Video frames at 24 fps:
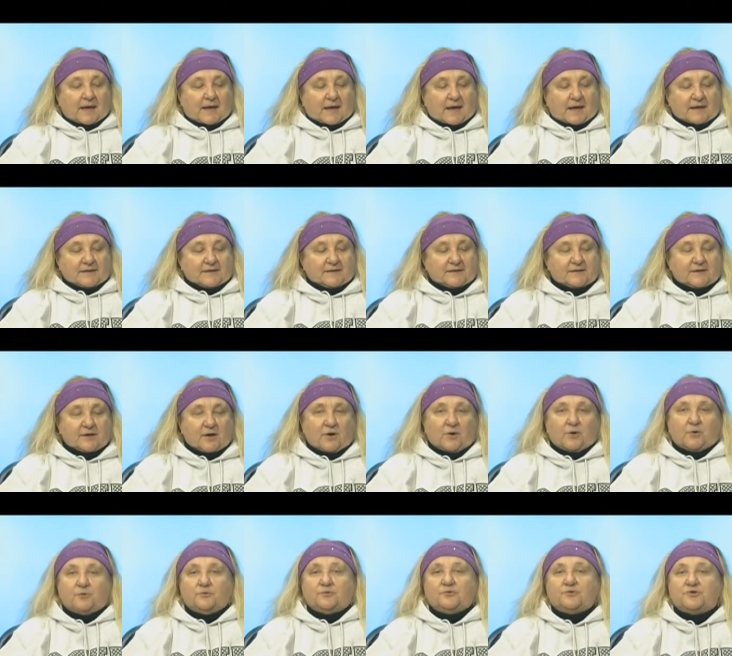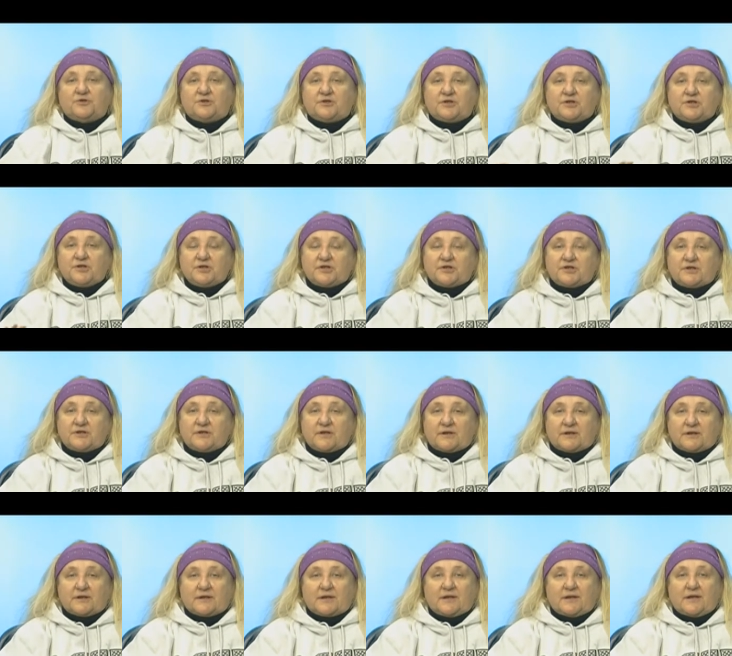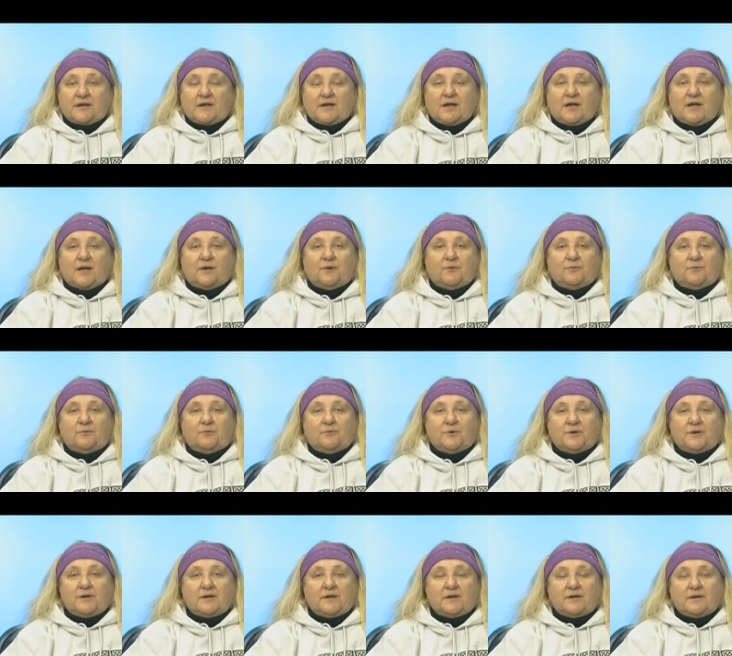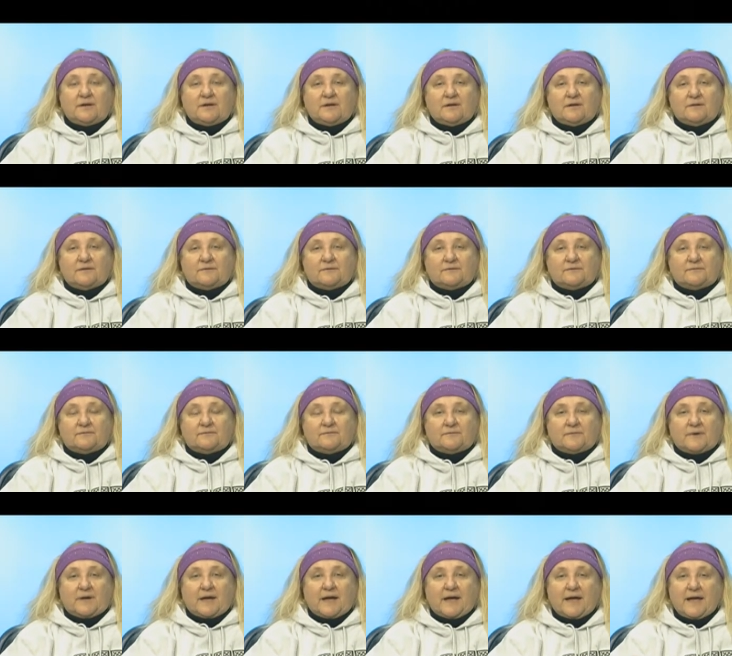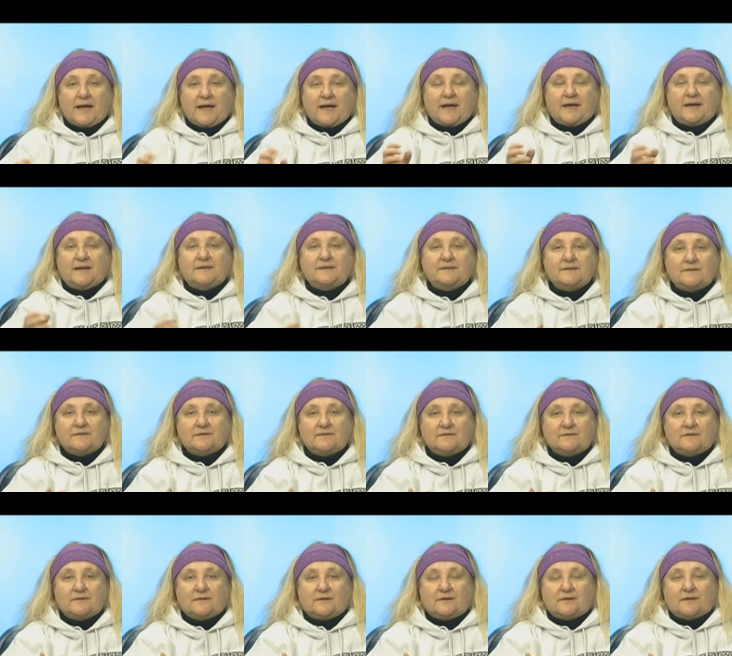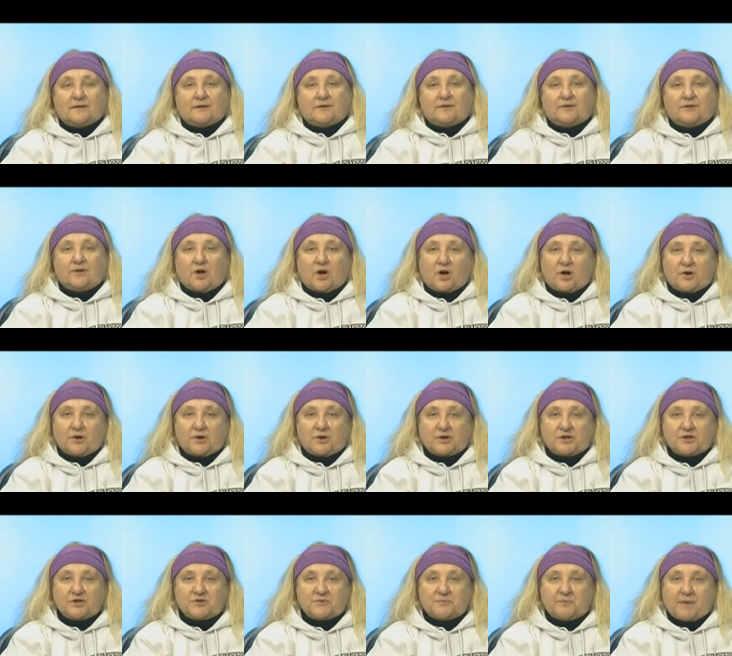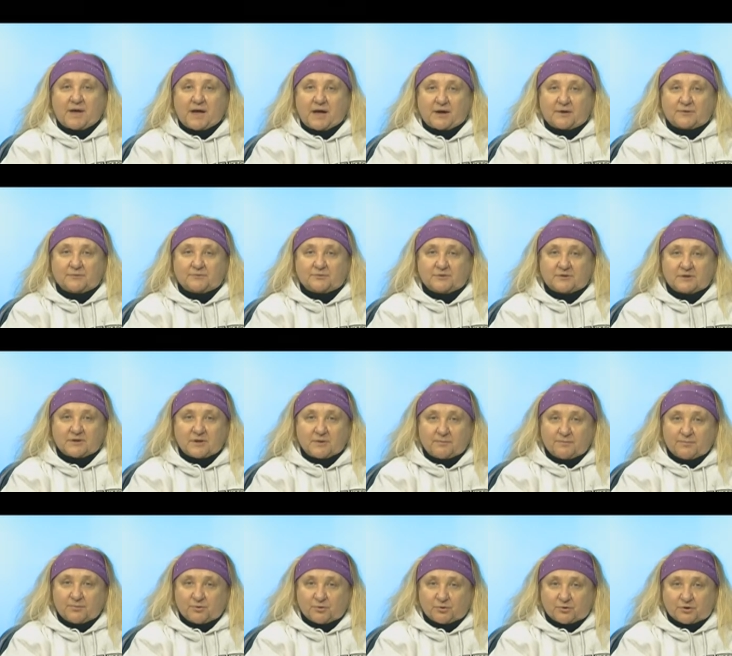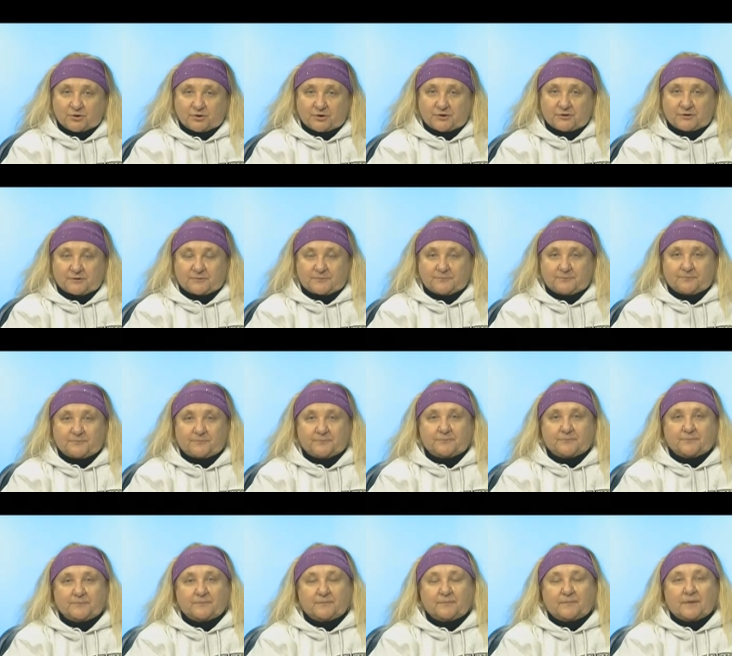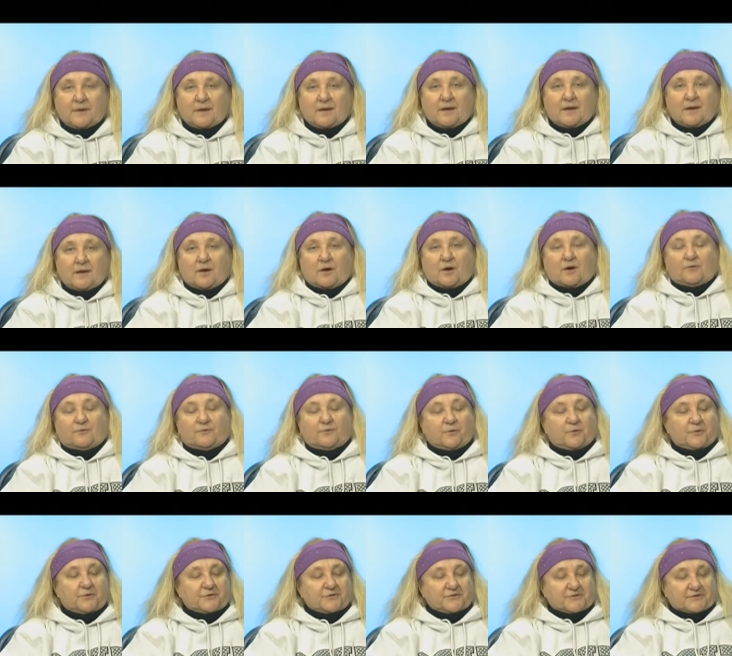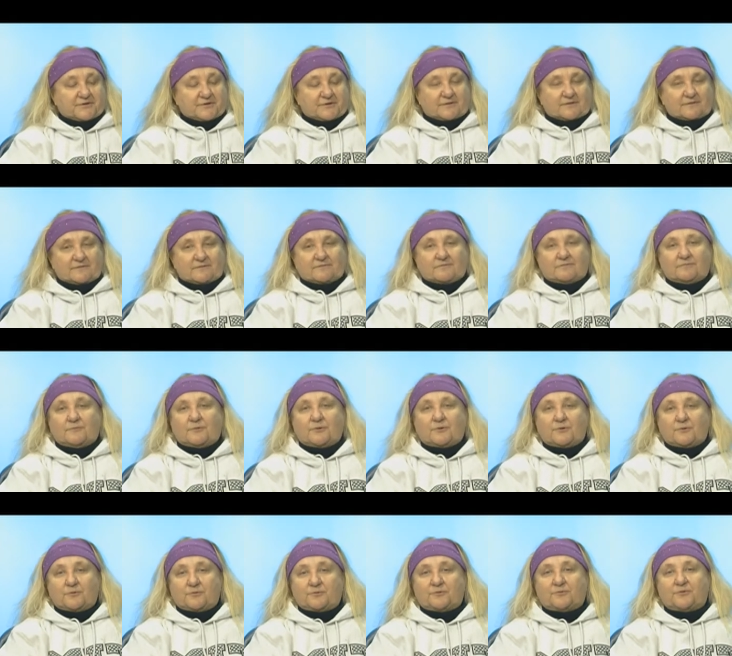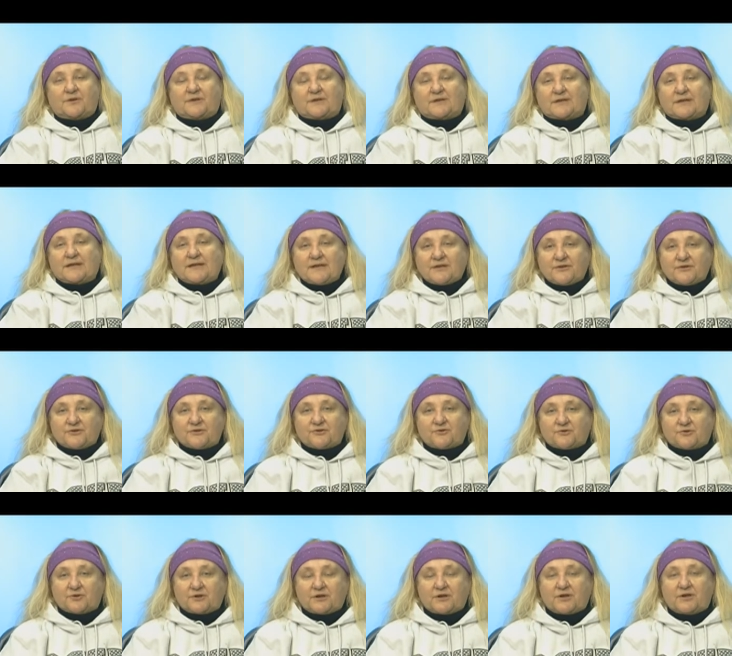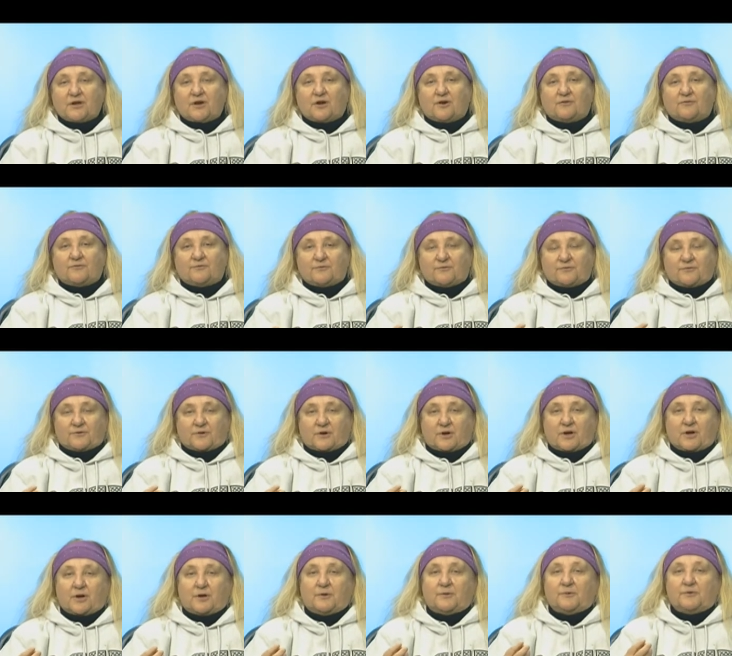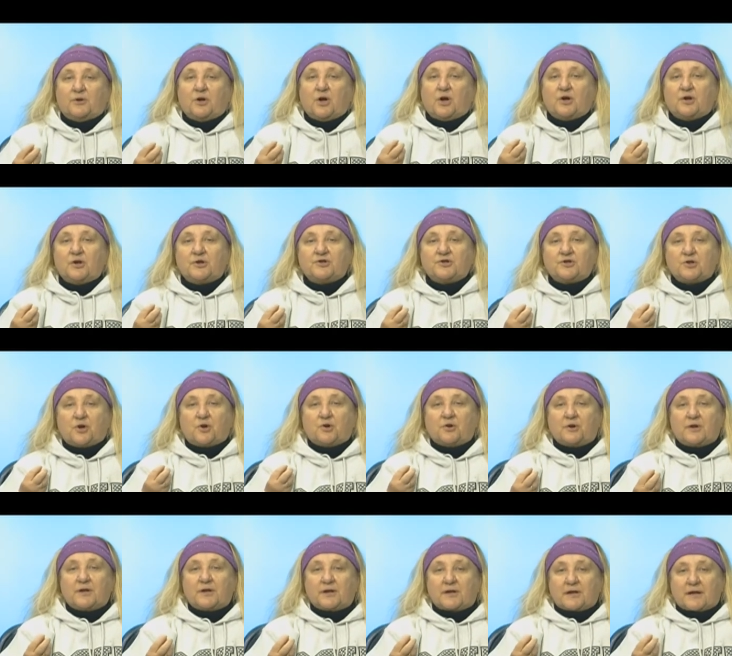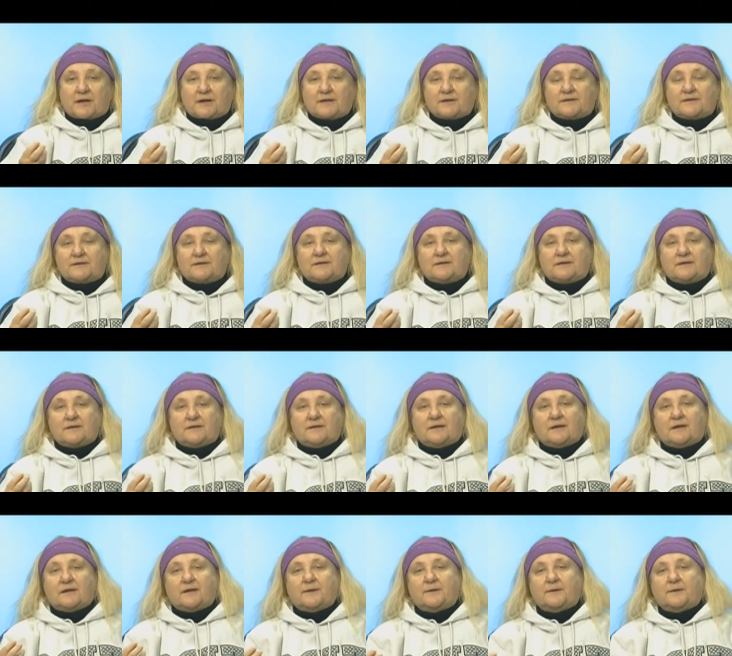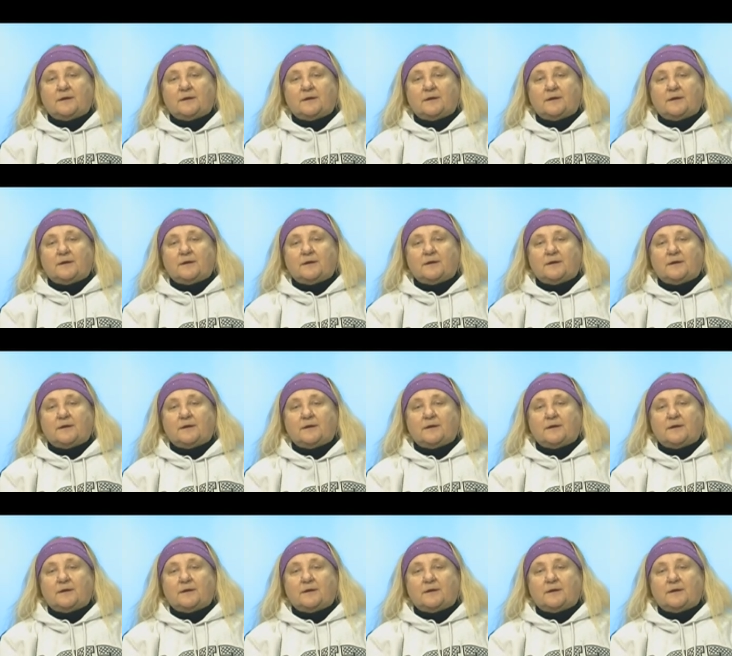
So traditionally, we had knowledge bound in a book. Of course, when you read history of knowledge organized in a